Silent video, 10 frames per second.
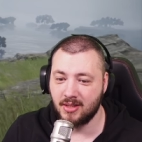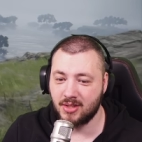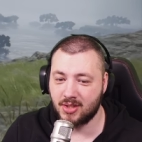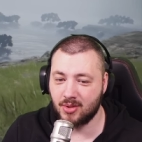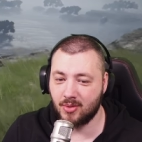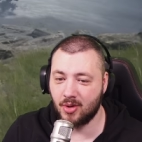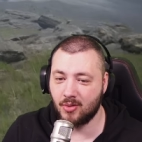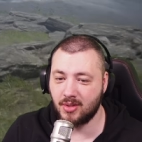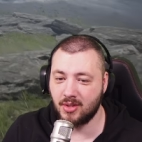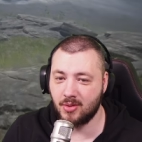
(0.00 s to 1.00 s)
So no
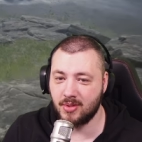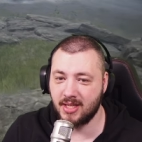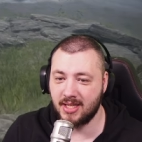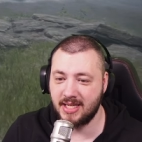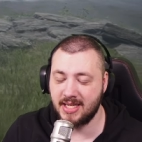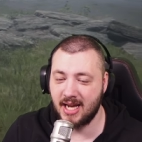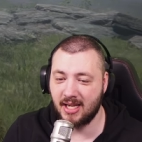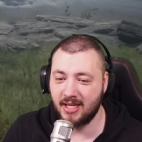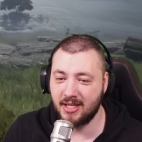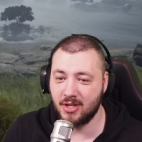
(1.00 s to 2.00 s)
no
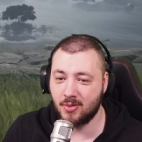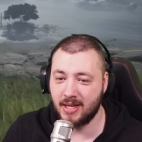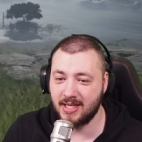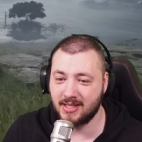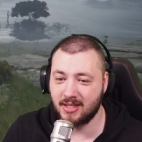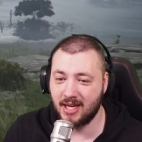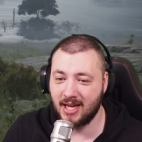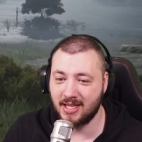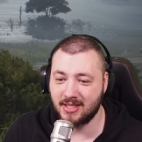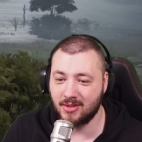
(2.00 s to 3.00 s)
dilly-dally, no
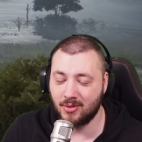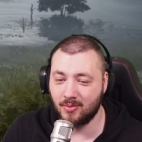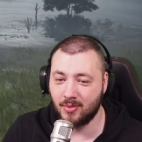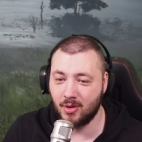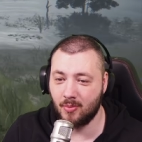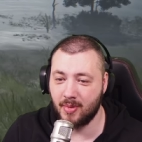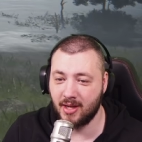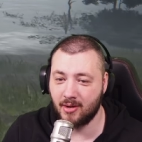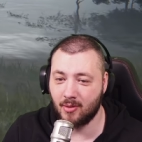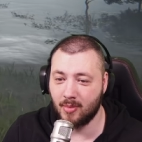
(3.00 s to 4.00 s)
hissle-hassle, no
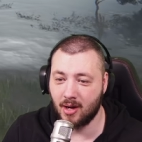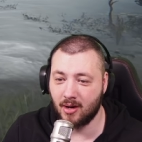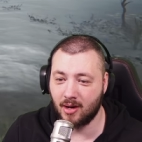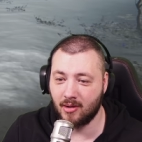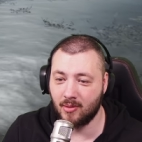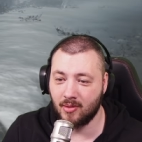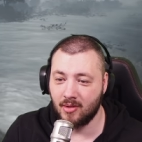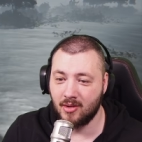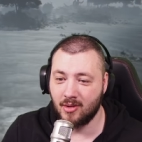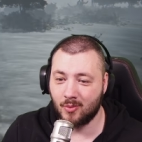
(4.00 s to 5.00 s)
bingo-bongo.
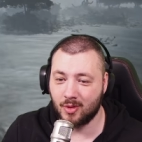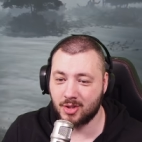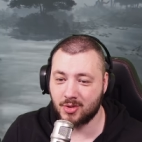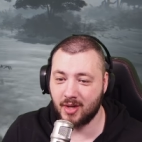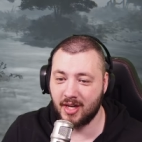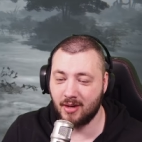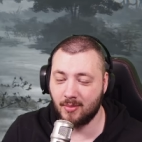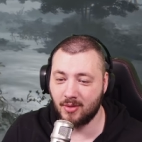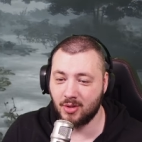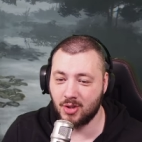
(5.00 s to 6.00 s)
We're straight up
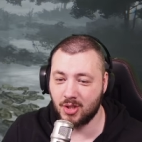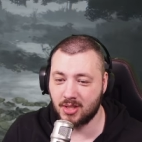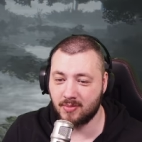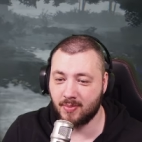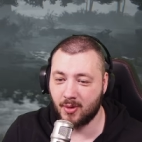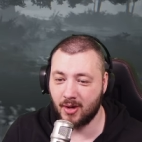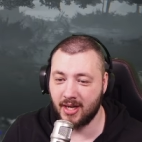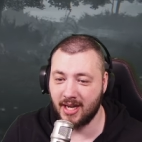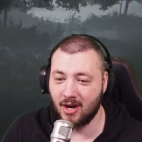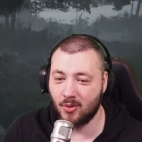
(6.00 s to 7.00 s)
just
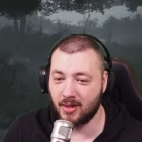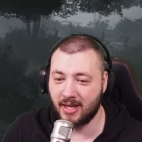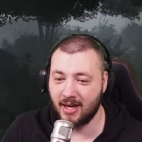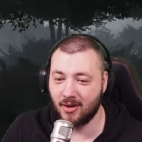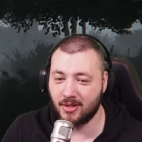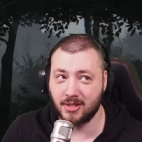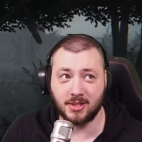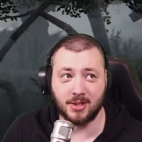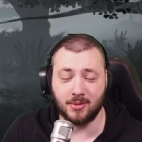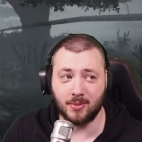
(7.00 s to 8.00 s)
pointing our character
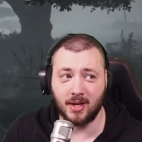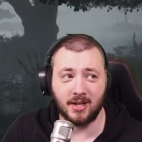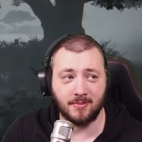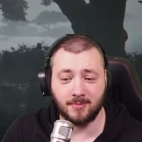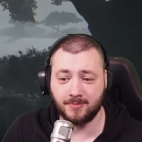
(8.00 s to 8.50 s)
to the right,